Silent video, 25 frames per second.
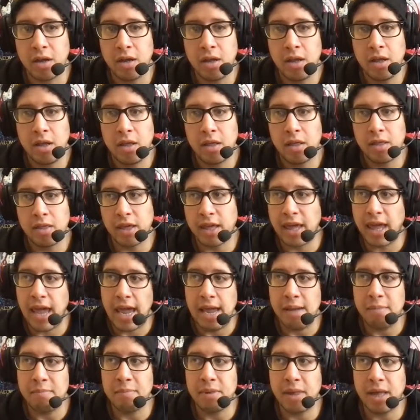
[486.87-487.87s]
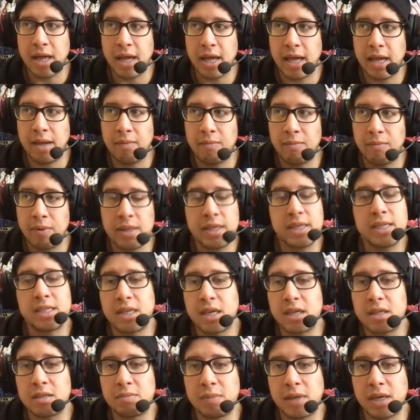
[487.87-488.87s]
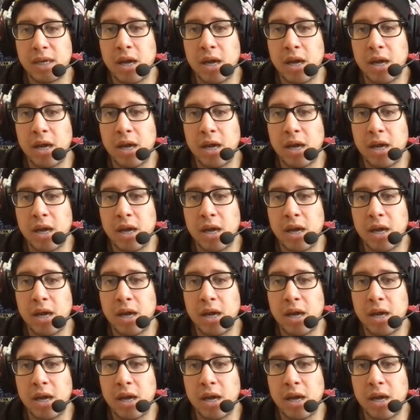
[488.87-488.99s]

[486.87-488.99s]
the gameplay really does become